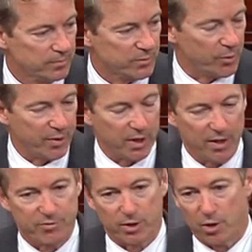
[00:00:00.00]
To be
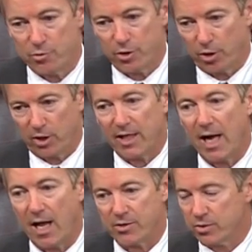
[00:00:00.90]
left alone in our
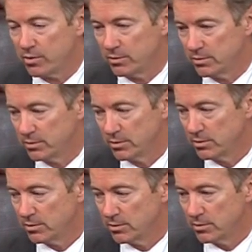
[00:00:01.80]
castle,
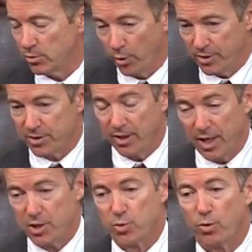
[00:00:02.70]
or in
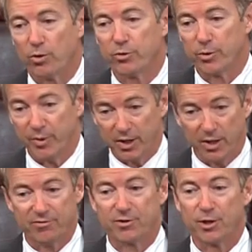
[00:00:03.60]
today's world, to be
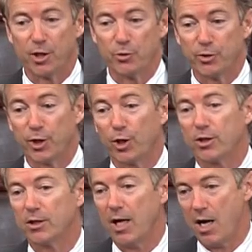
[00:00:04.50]
left alone in our
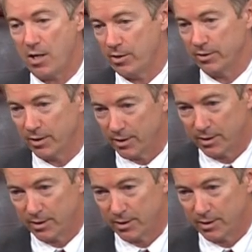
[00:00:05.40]
cloud.